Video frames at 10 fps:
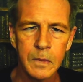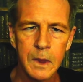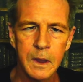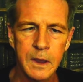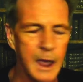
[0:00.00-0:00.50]

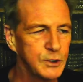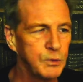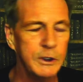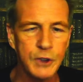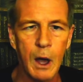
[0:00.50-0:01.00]
Yes,
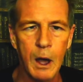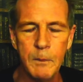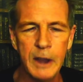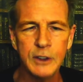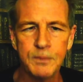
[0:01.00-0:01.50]
we saw a
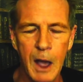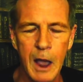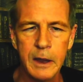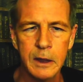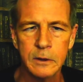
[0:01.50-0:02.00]
big spike in